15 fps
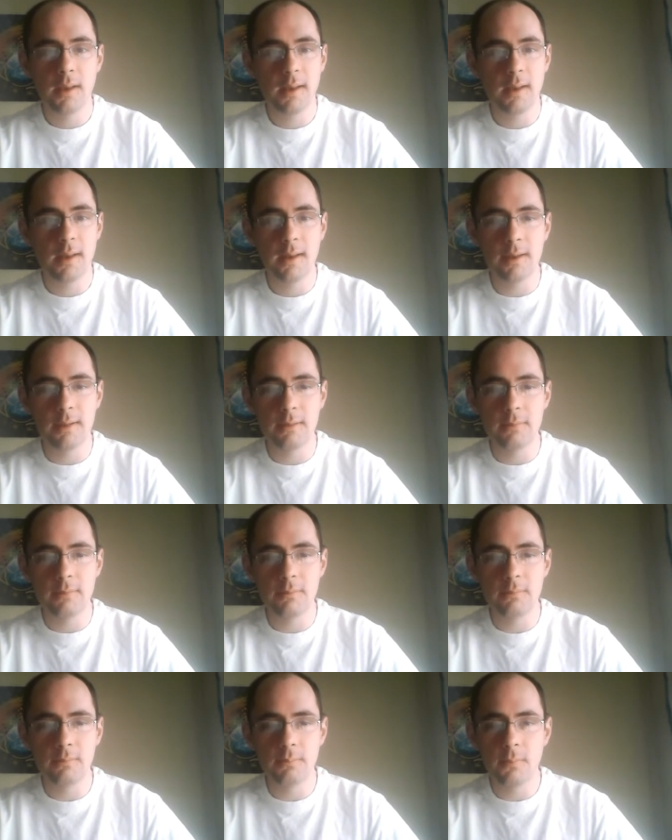And
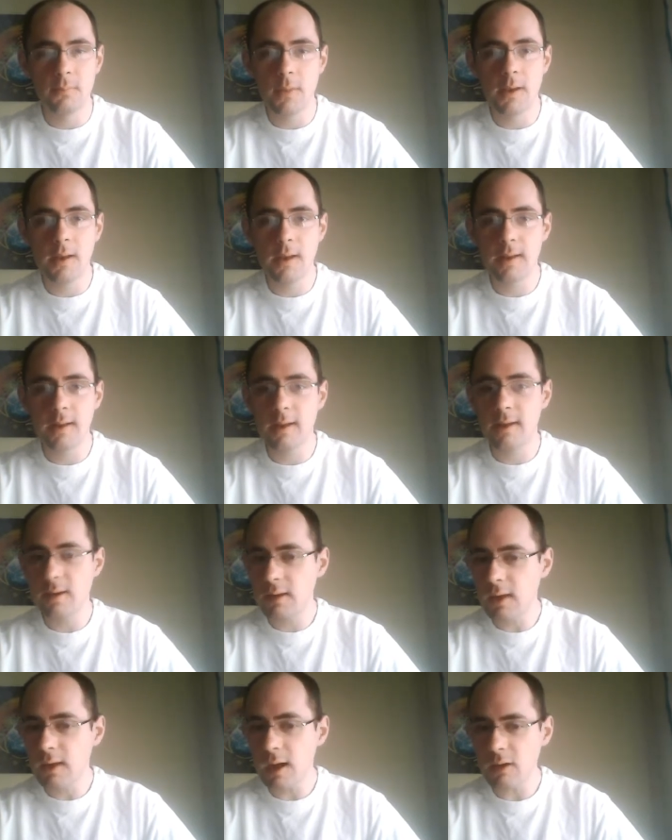
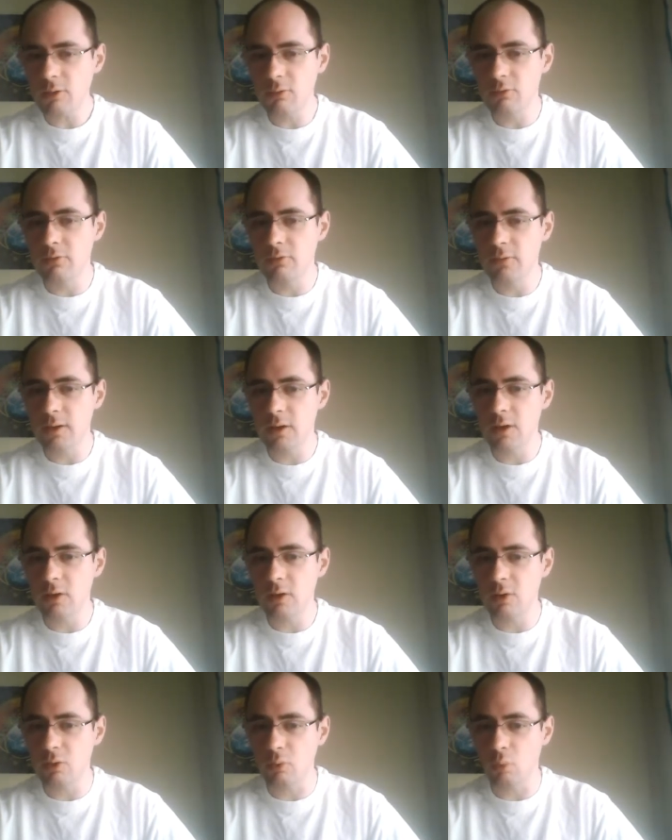it kind of,
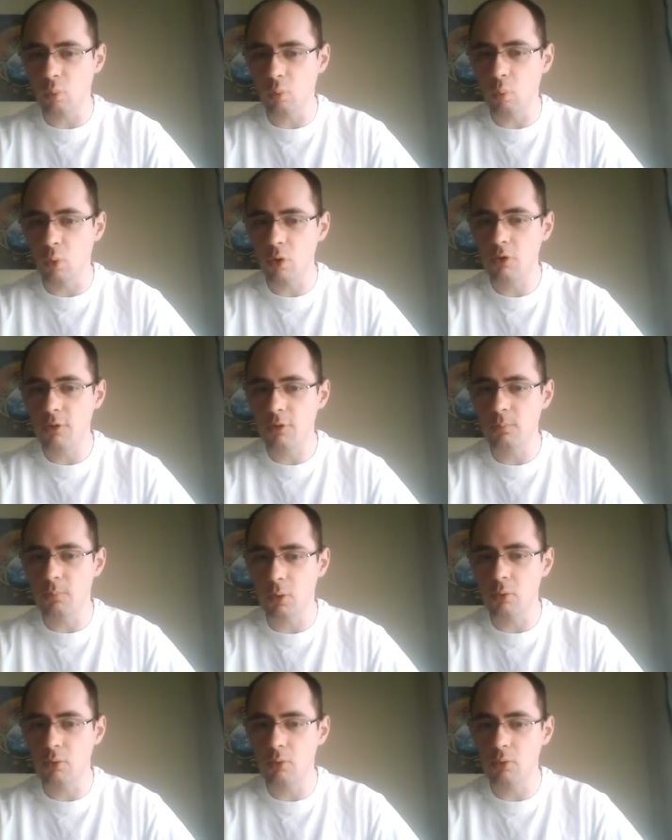works
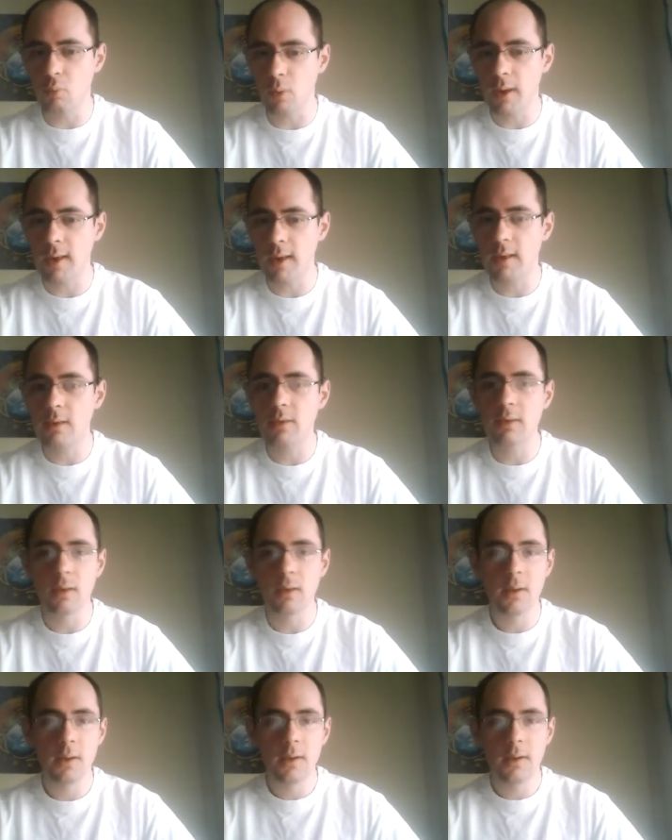both
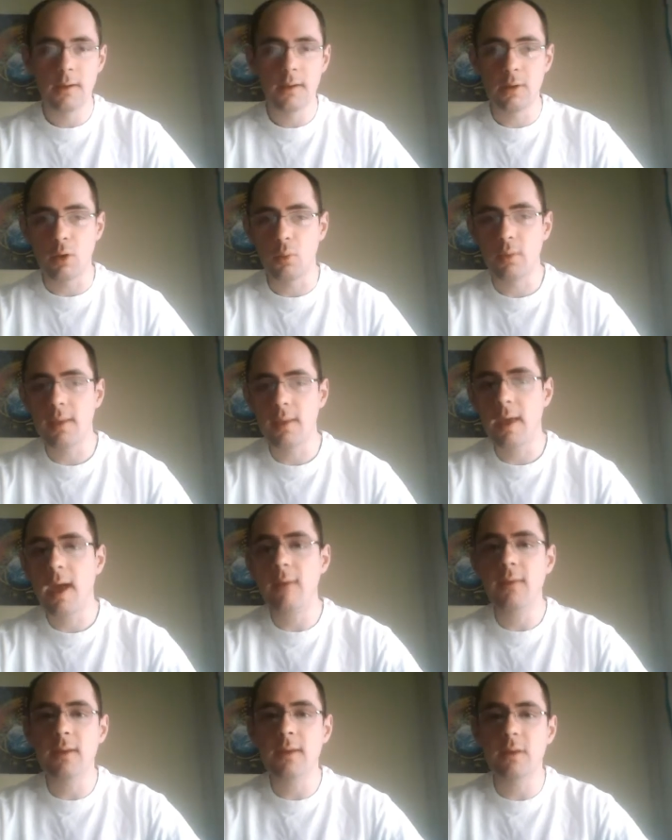ways. When you
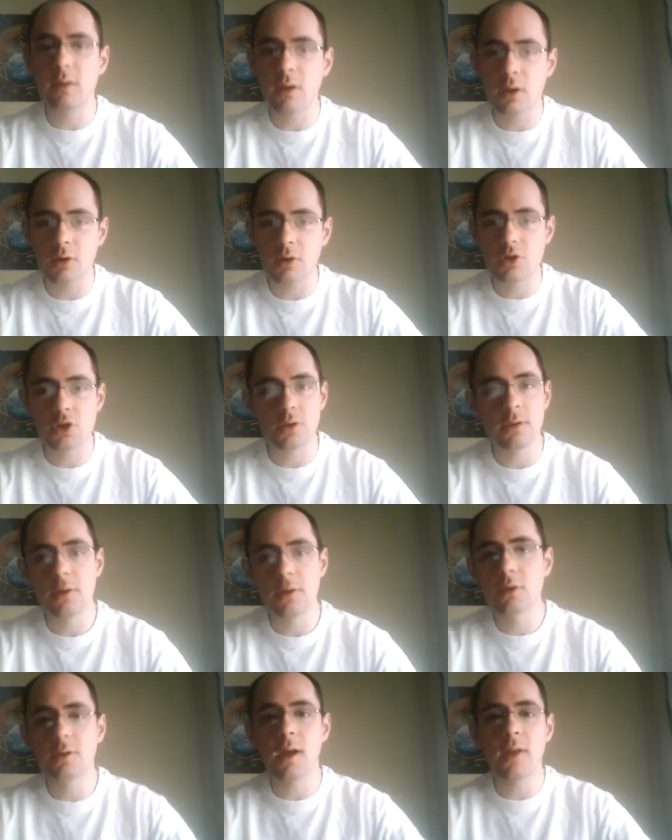have a concussion,
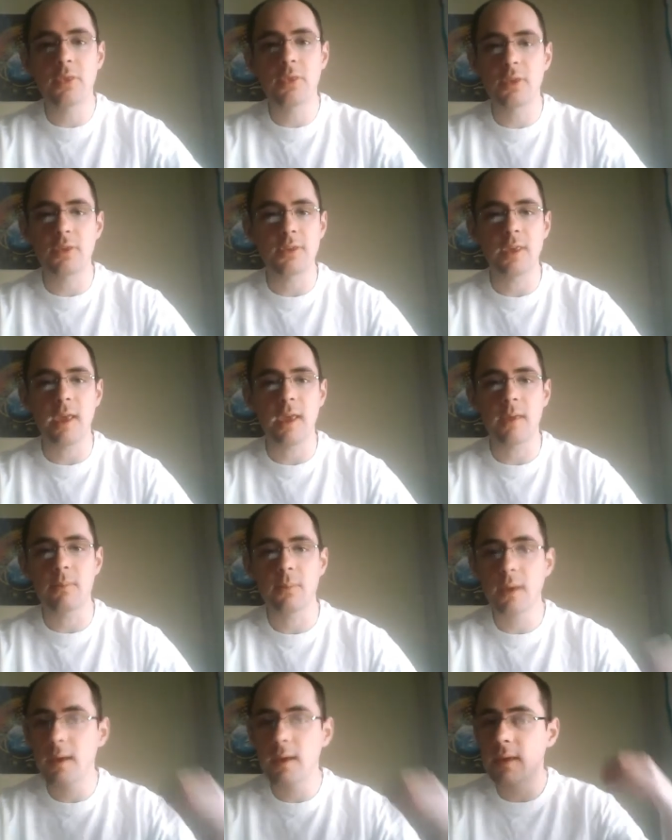you're not the
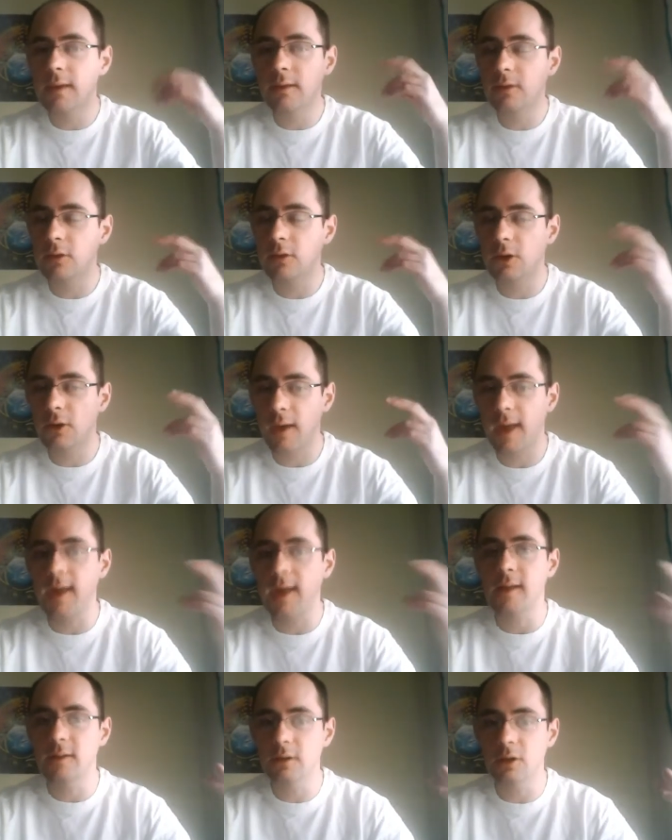same in your
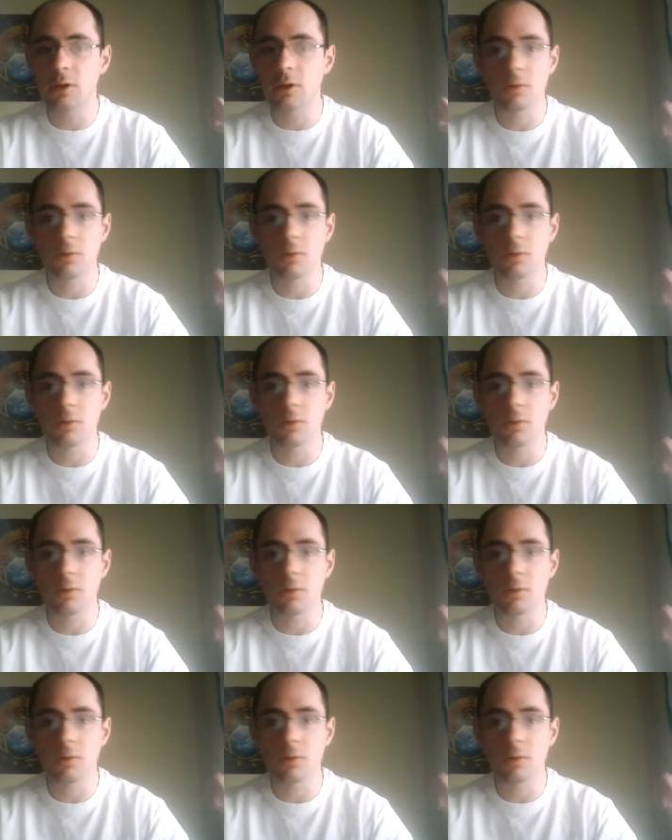head.